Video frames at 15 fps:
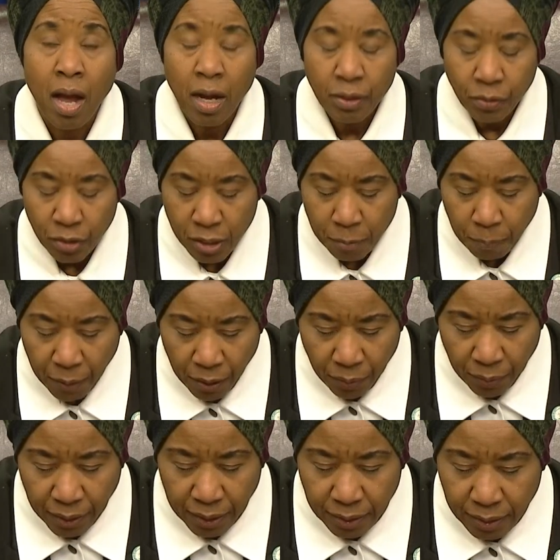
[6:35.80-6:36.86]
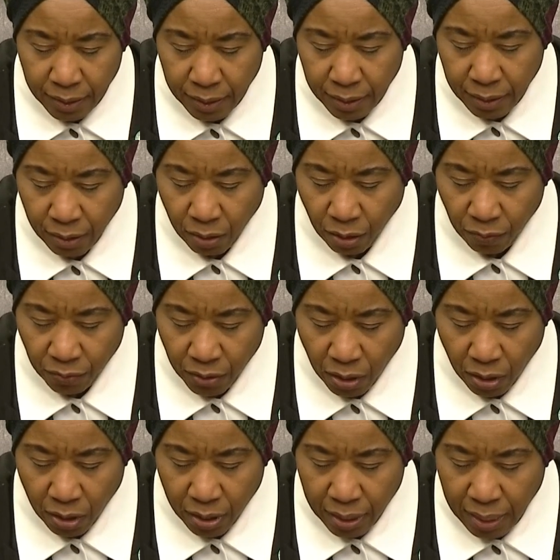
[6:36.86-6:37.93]
The Spirit of
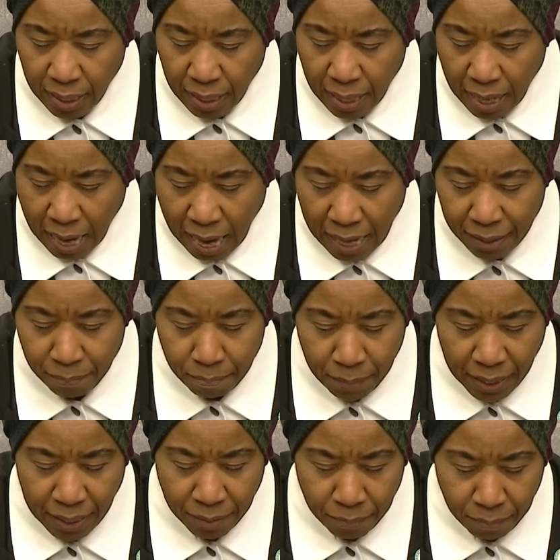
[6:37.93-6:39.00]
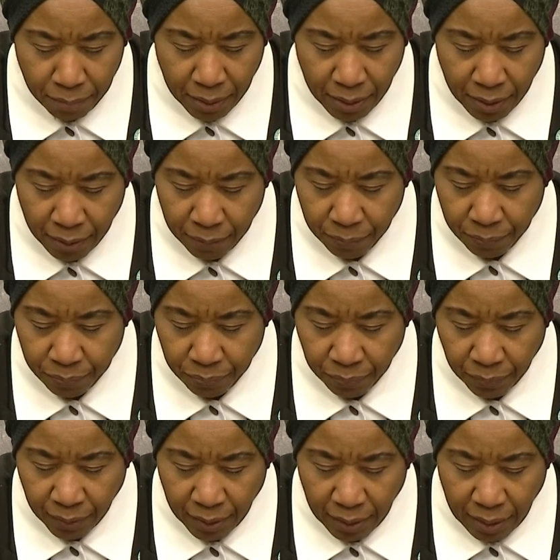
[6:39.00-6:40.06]
God had made me,
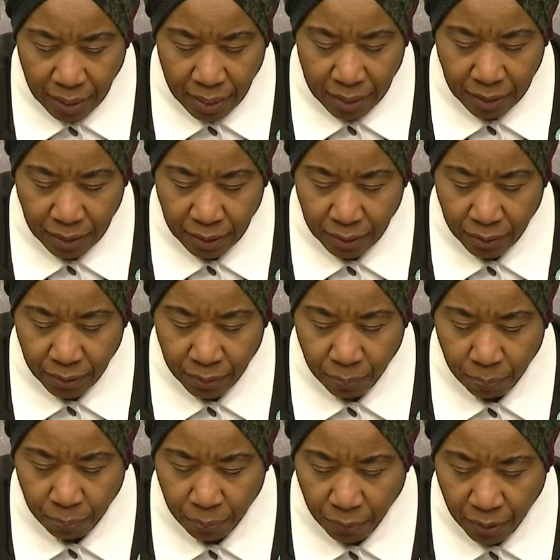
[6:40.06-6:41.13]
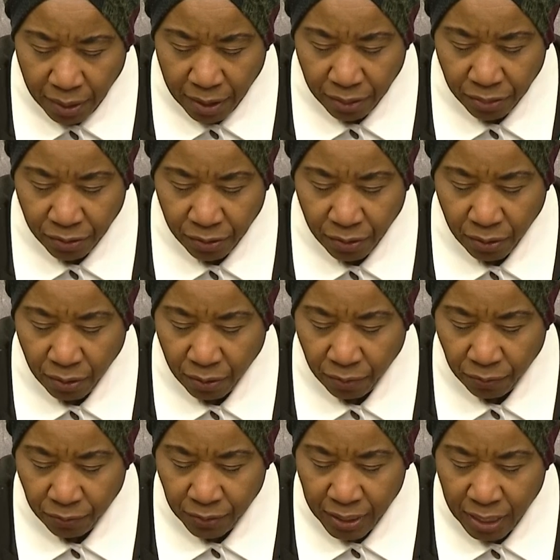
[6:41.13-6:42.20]
and the breath
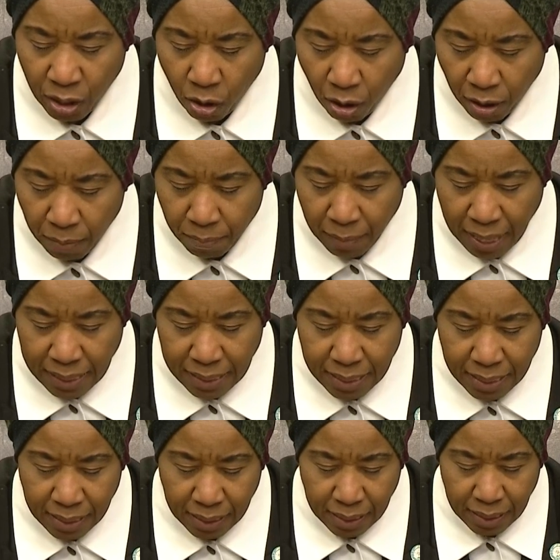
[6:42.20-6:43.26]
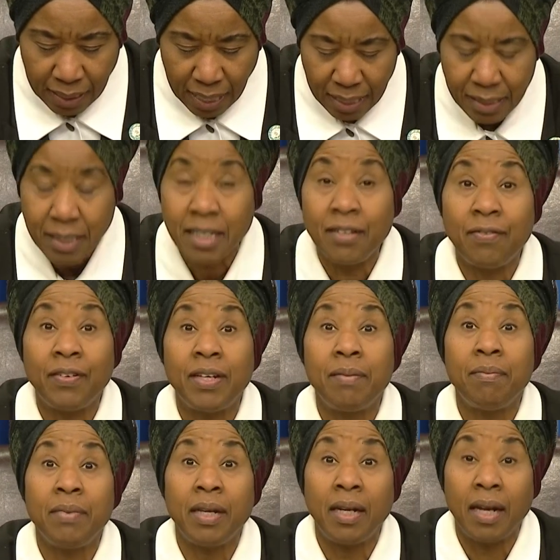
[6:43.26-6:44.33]
of the Almighty has
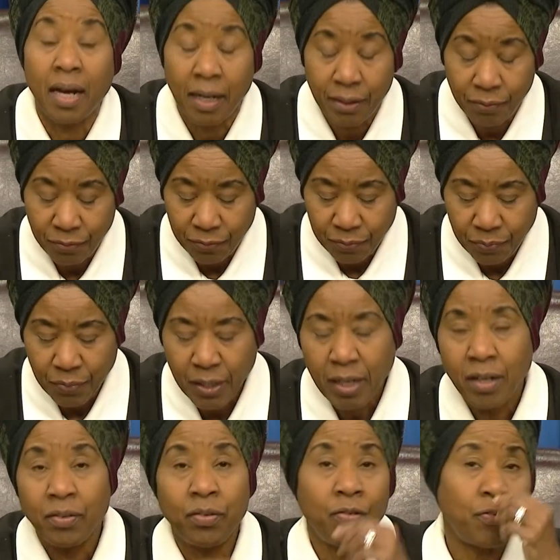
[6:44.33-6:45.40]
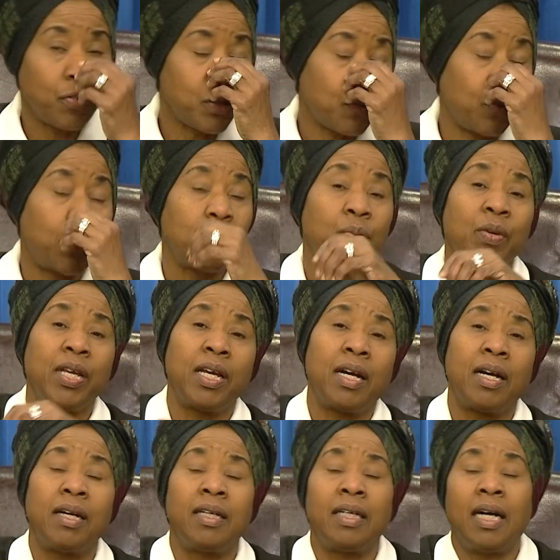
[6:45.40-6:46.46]
given me life. The verse four, we
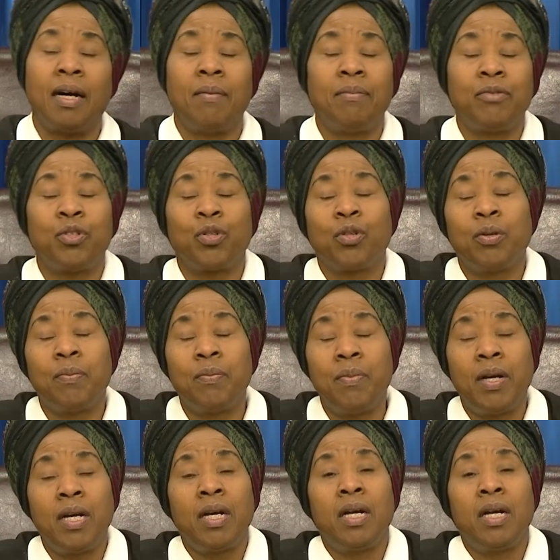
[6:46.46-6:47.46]
are um, Job